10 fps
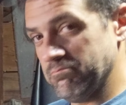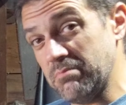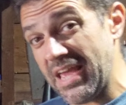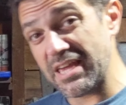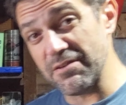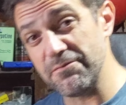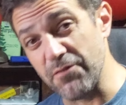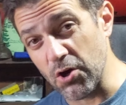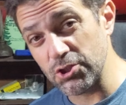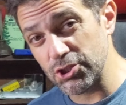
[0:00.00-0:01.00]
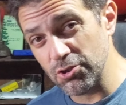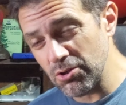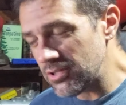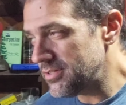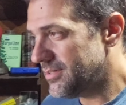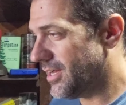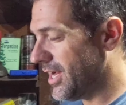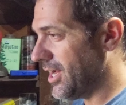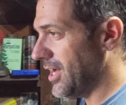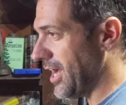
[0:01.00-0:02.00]
make it functional.
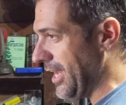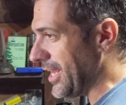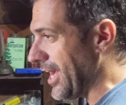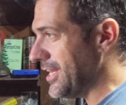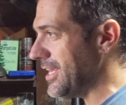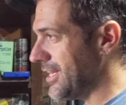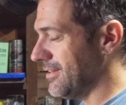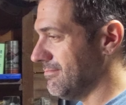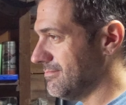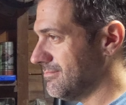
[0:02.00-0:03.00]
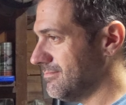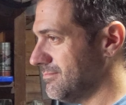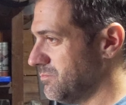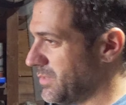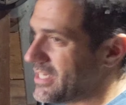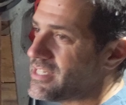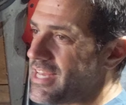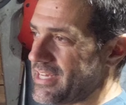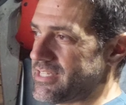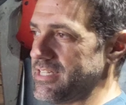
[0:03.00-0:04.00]
I need, because
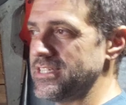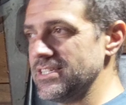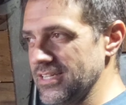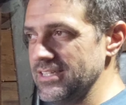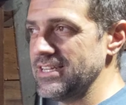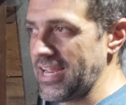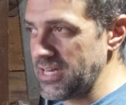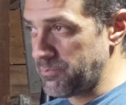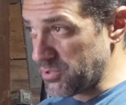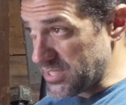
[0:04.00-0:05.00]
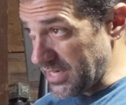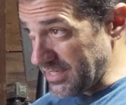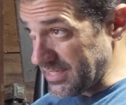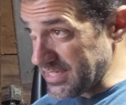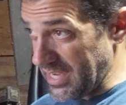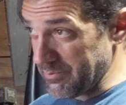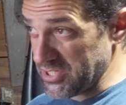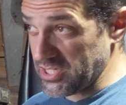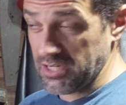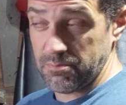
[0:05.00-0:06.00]
yes, it's 90% of the time
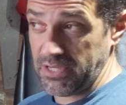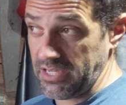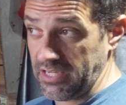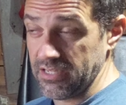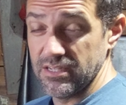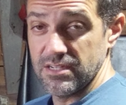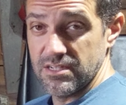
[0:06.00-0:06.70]
it's going to be,